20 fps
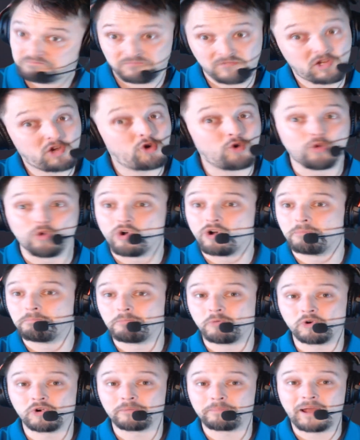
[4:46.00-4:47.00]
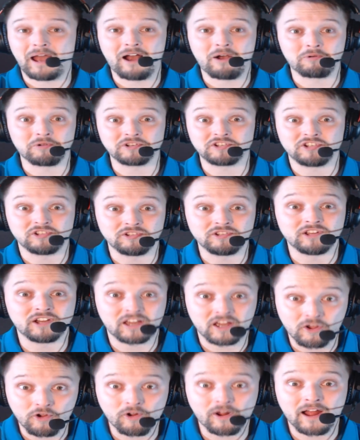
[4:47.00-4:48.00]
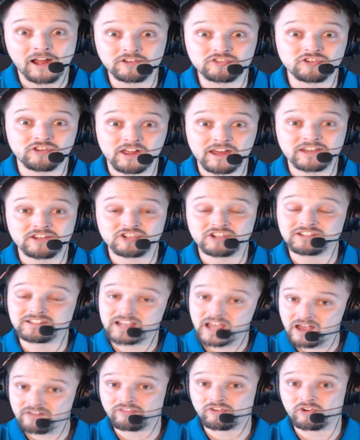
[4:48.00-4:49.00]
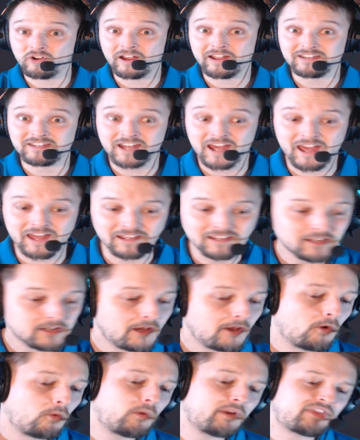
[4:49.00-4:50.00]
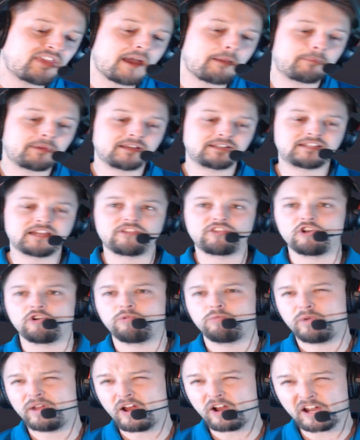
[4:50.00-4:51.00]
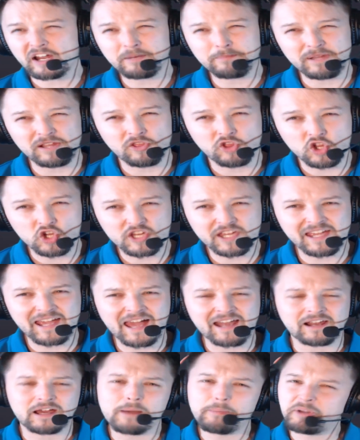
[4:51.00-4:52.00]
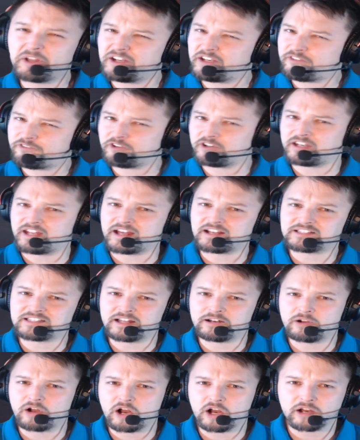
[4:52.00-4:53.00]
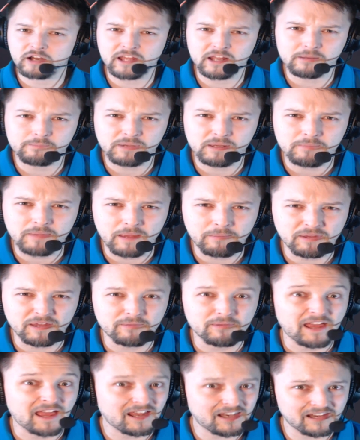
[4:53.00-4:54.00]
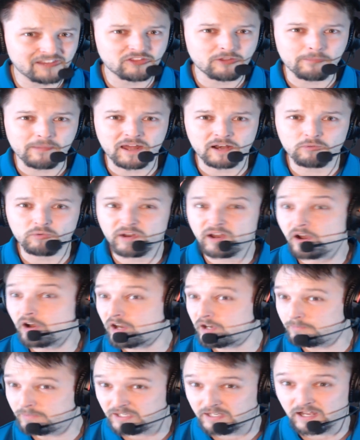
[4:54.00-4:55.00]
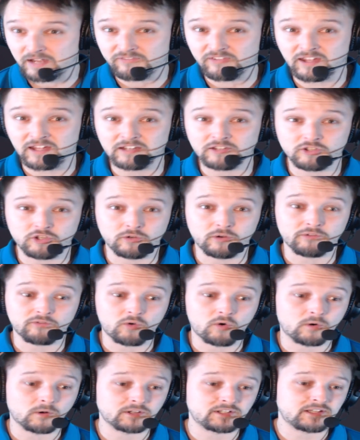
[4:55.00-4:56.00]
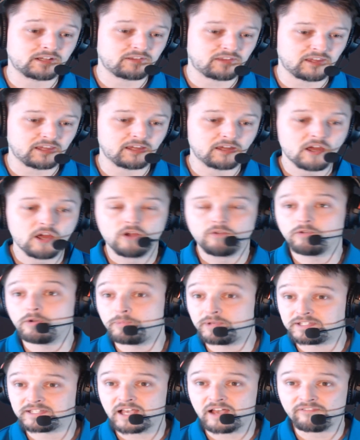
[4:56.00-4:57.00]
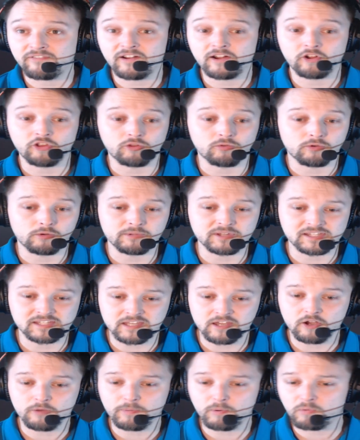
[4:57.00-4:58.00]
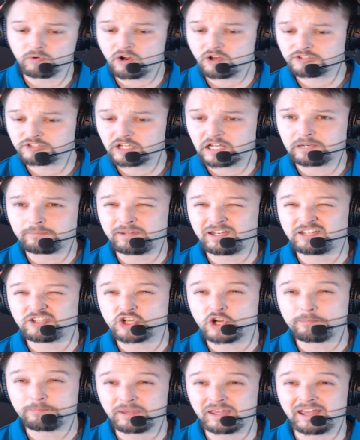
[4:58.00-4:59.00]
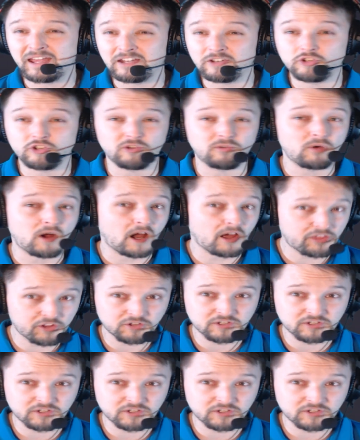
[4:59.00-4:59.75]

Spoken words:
Cool. More power to you. Congratulations. Have a great day. With that being said, though, we are going to be looking at a couple of different decks that are going to be maybe hitting the meta. We are going to be diving into, of course, the Ruby Sapphire and the Ruby Steel, but we're also going to be jumping into other